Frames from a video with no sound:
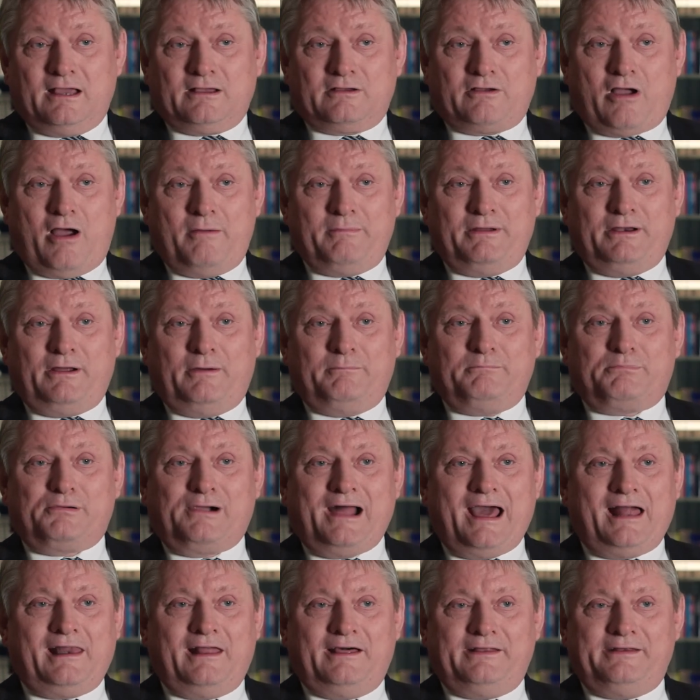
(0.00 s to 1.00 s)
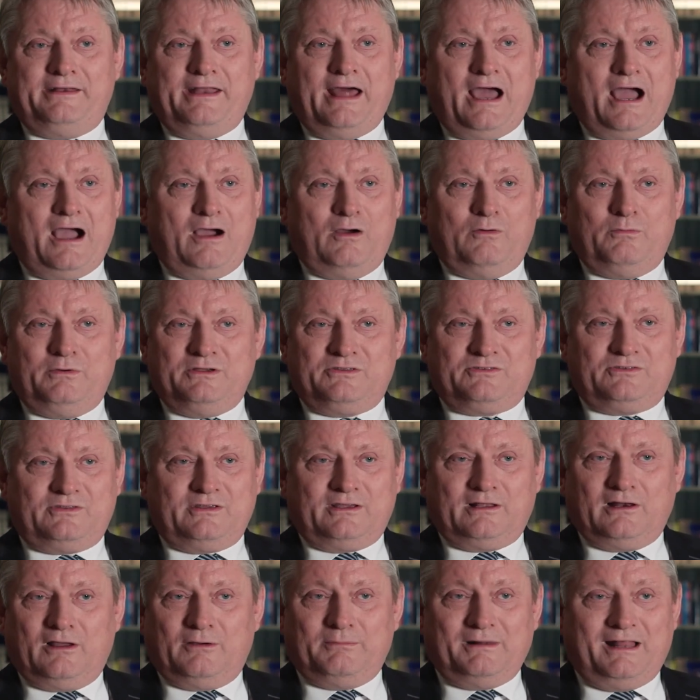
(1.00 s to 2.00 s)
common umbrella now with the
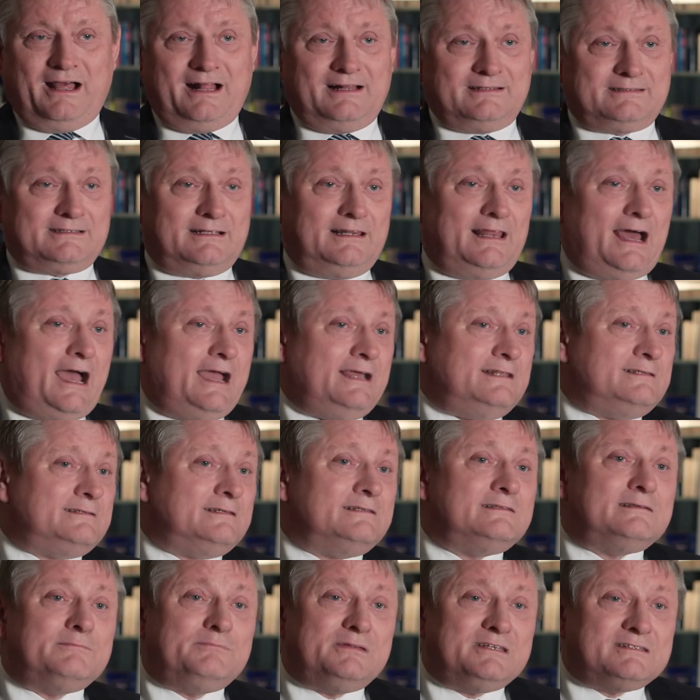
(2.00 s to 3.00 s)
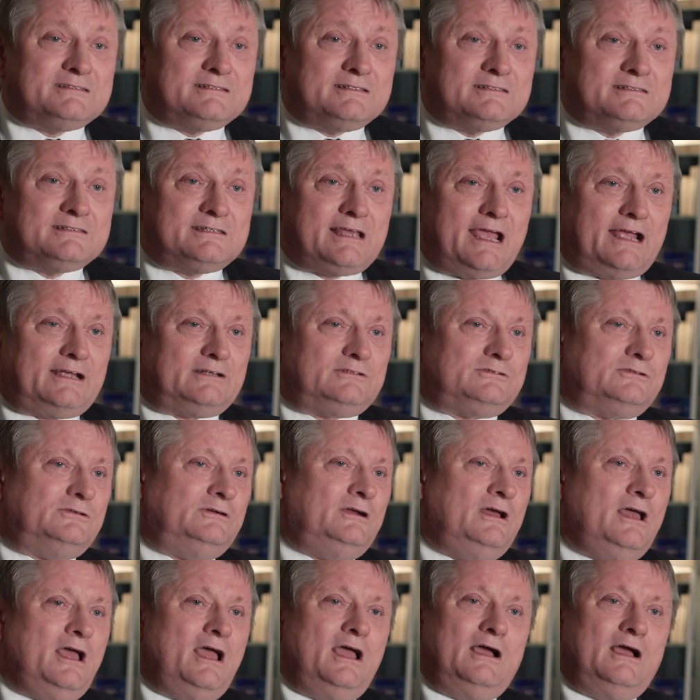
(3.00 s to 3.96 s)
Global Health Alliance in the business sector.